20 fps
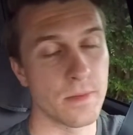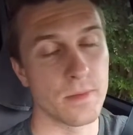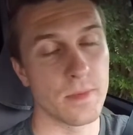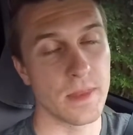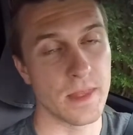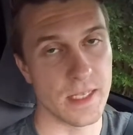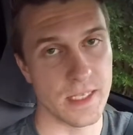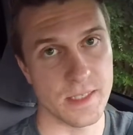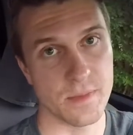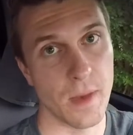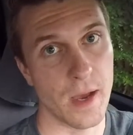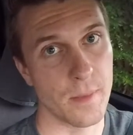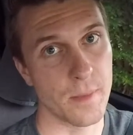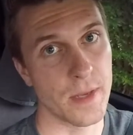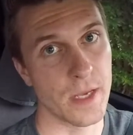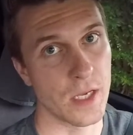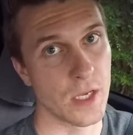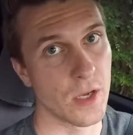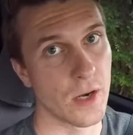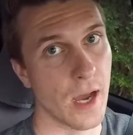this might
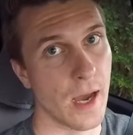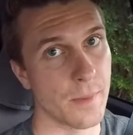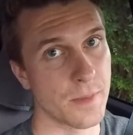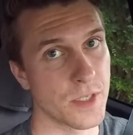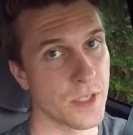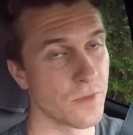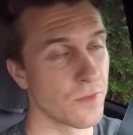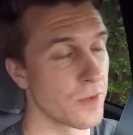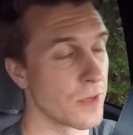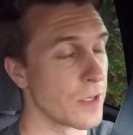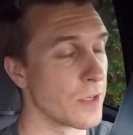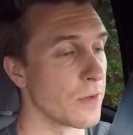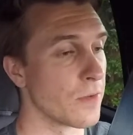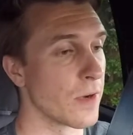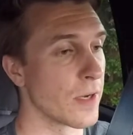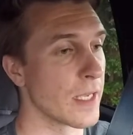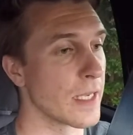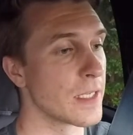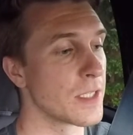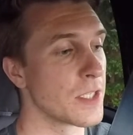be a good option for you to
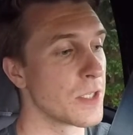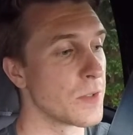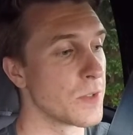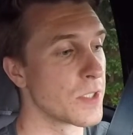look into.